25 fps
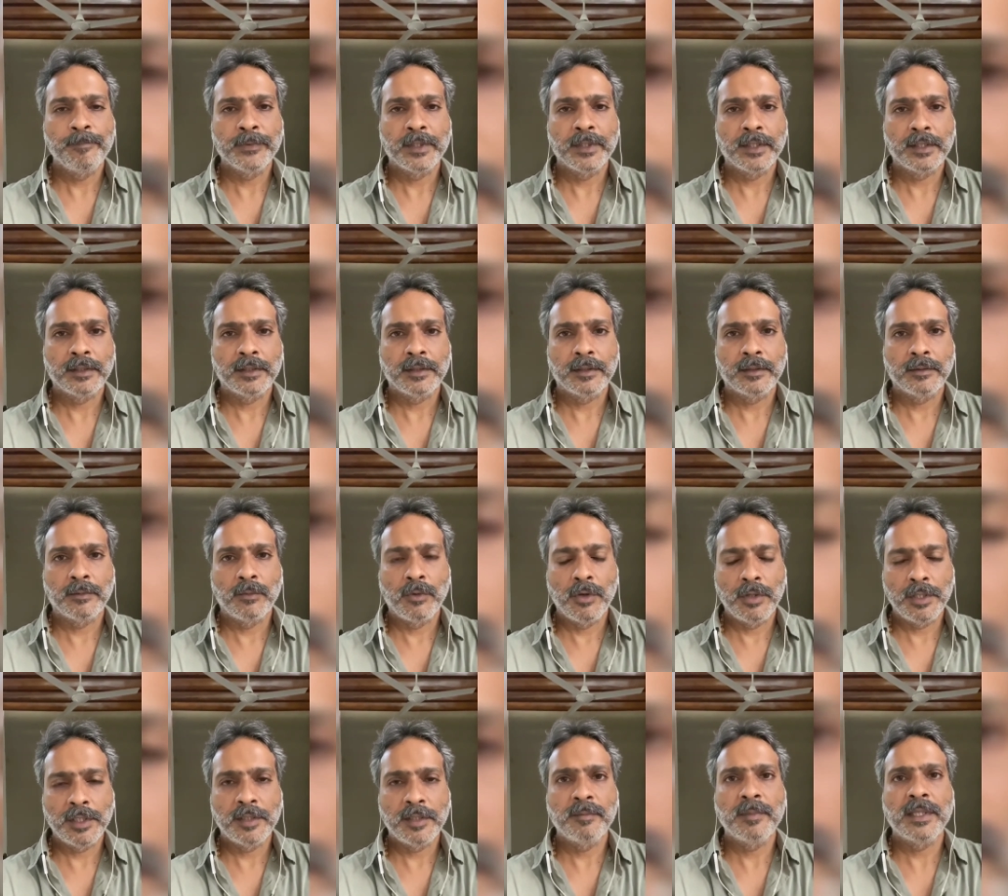Uh,
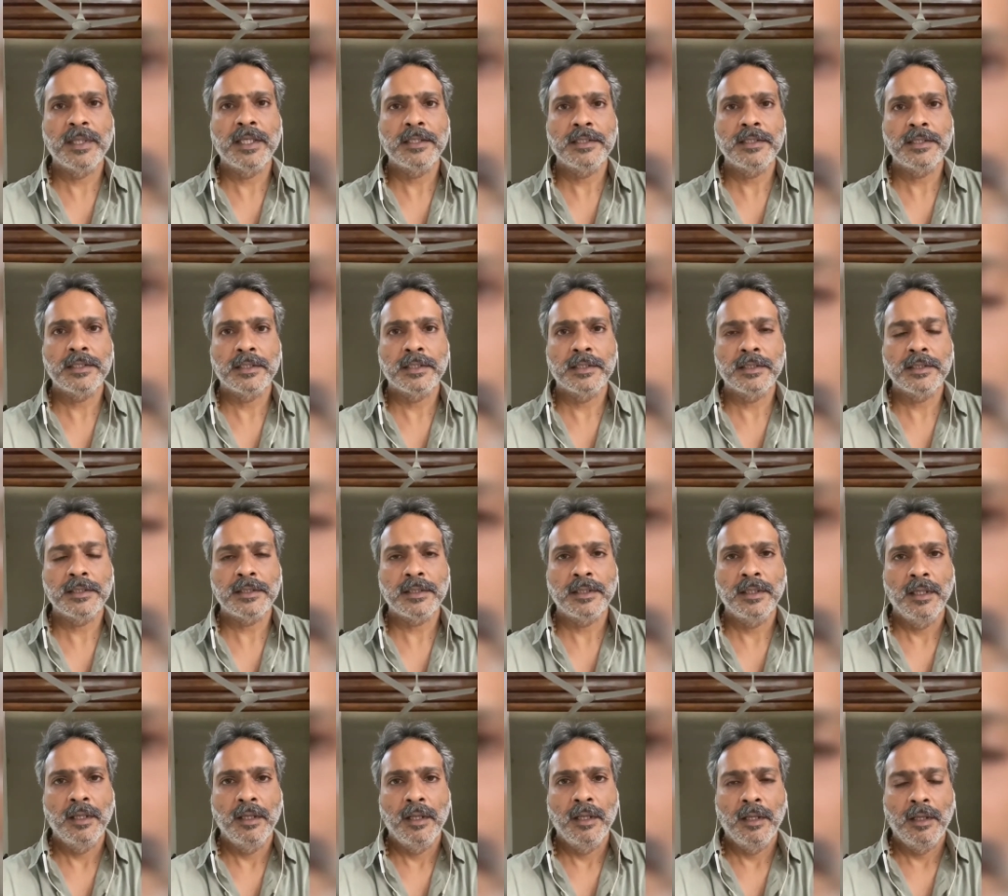what it means is
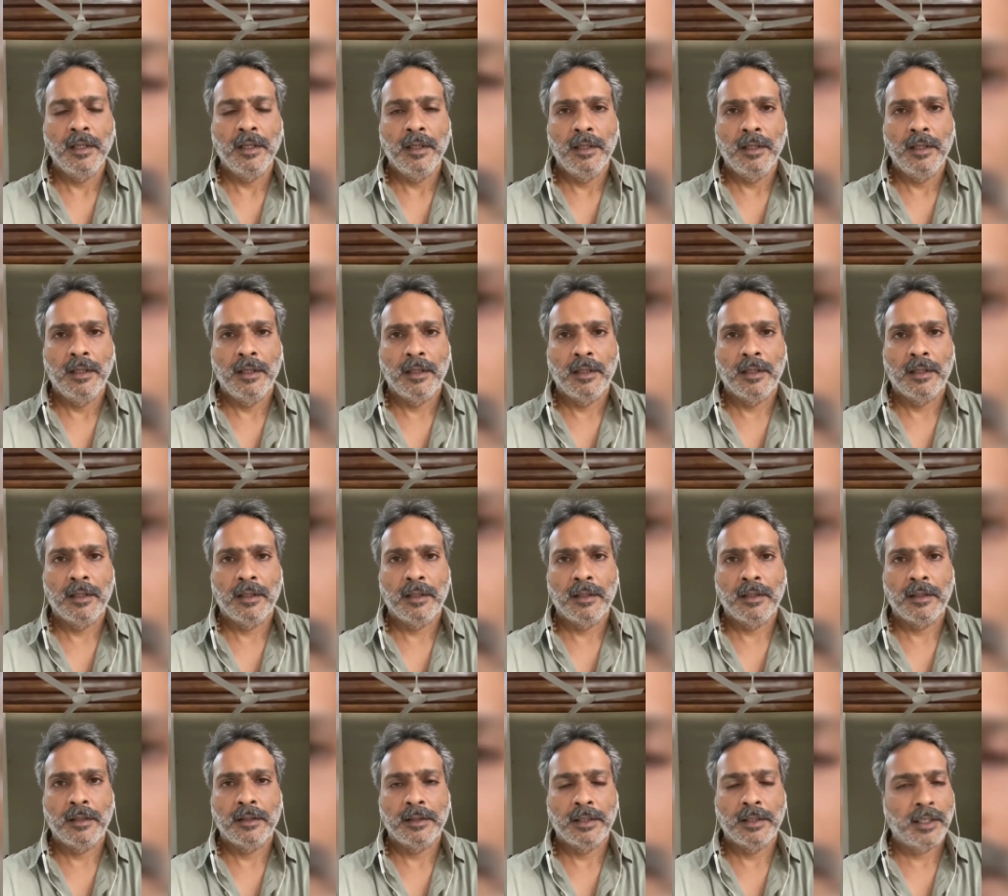
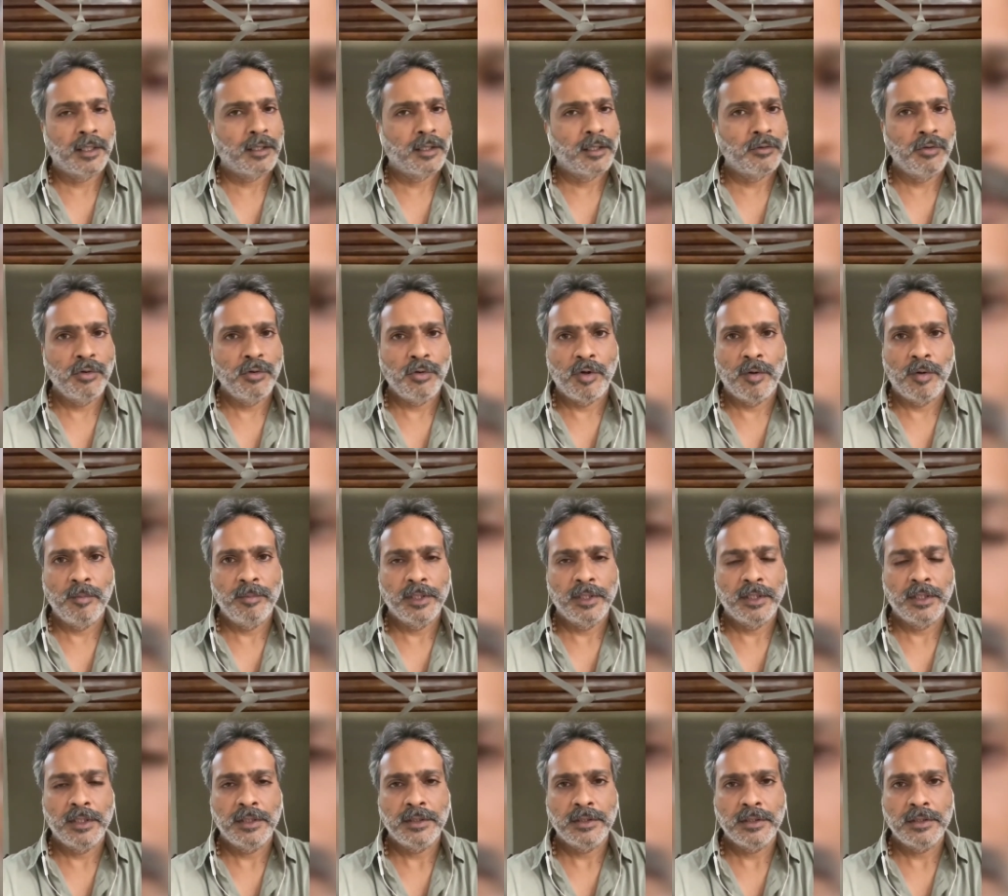there are no
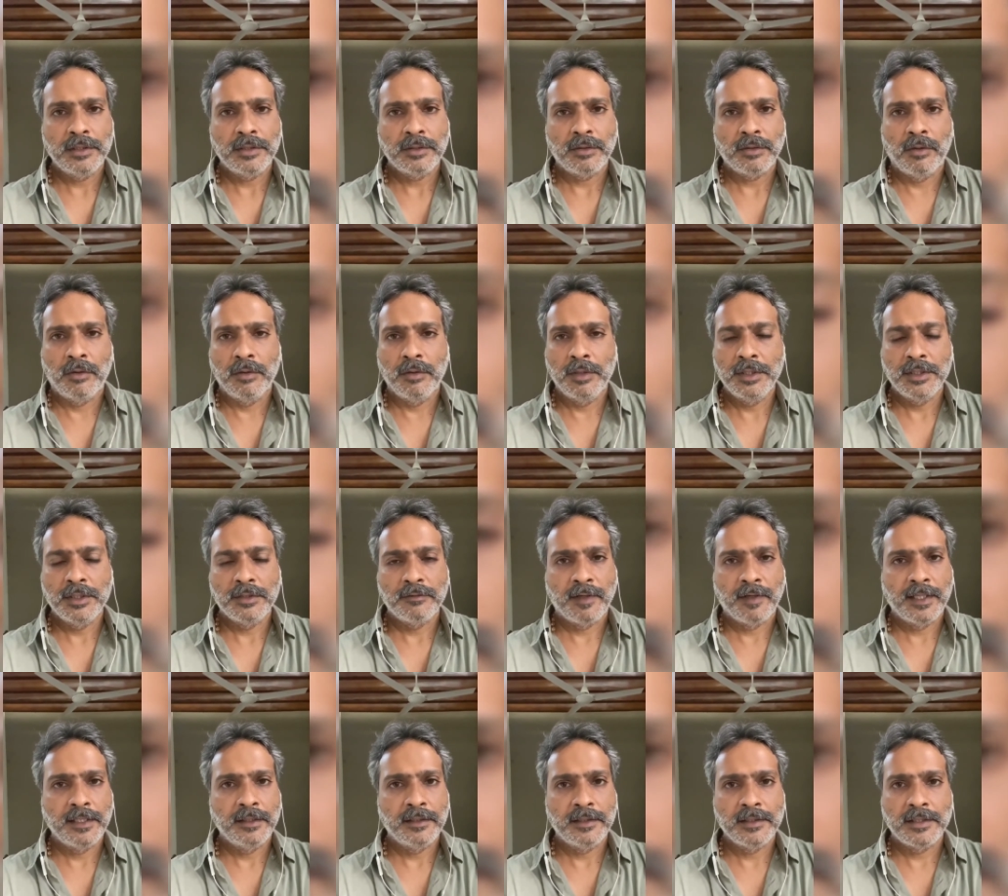complications, all his
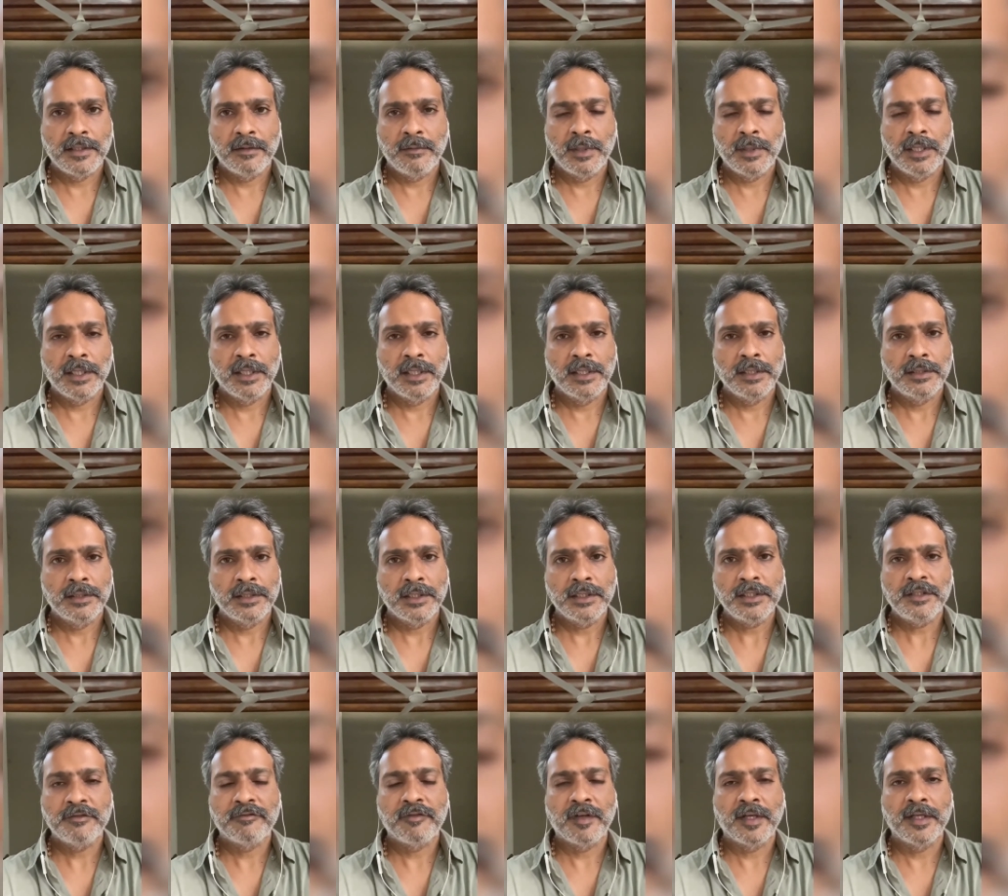vitals are working
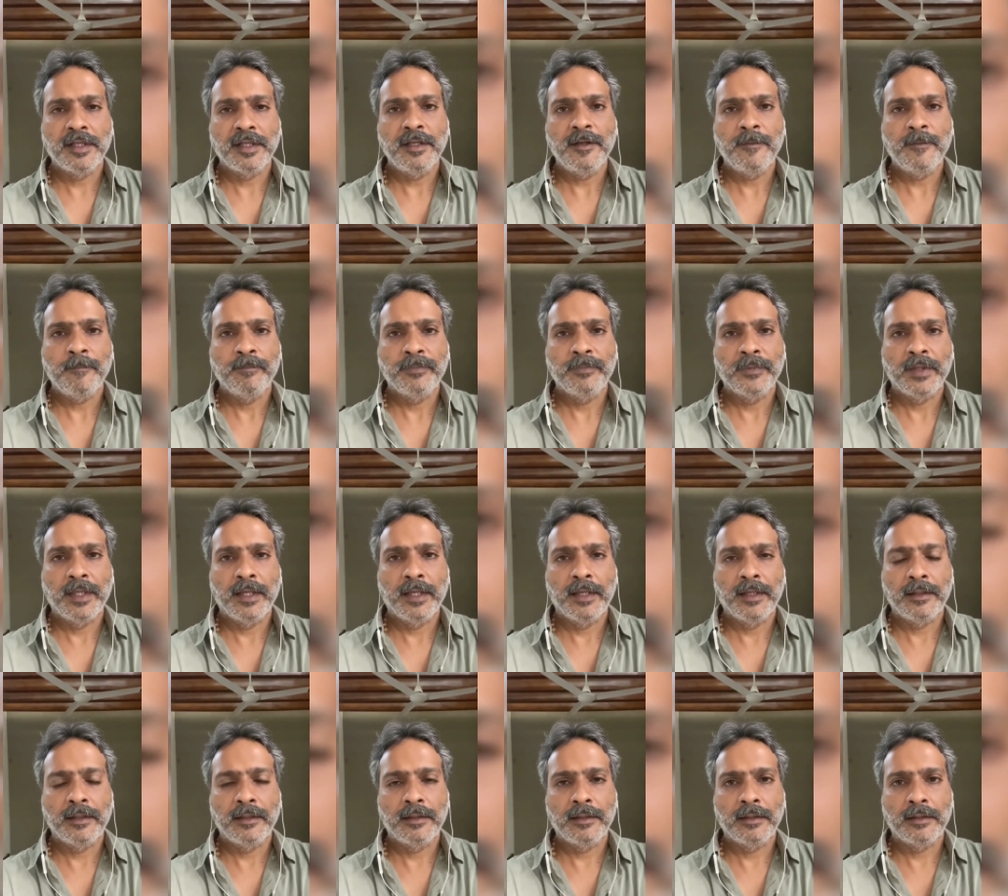just fine,
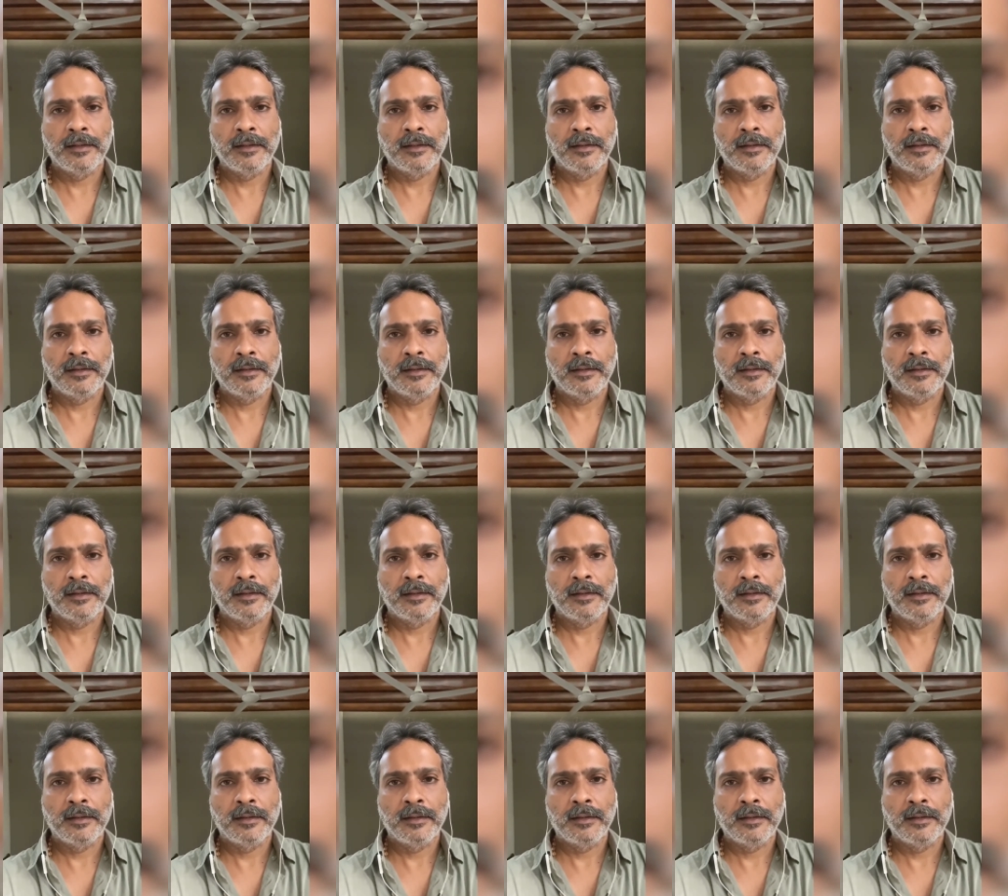and